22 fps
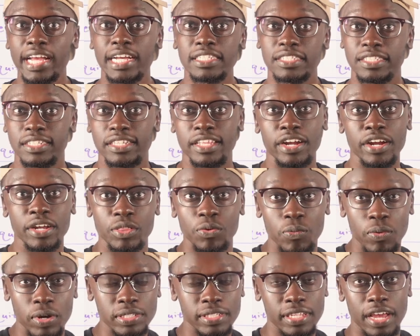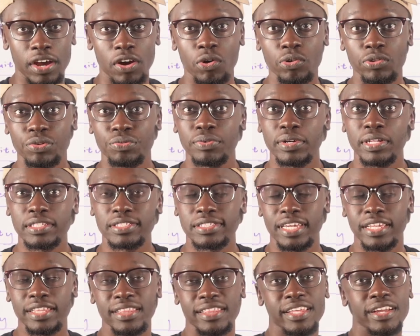Because they're the ones that own the real
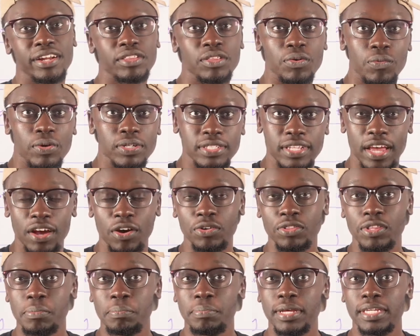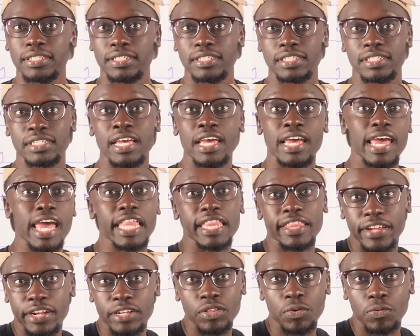estate, they're the ones that own the business,
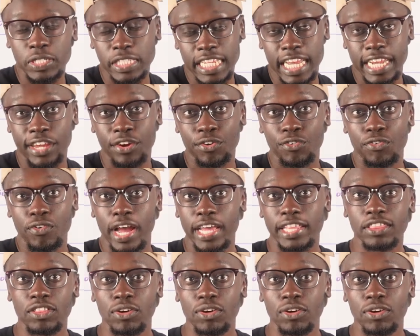and they're the ones that can write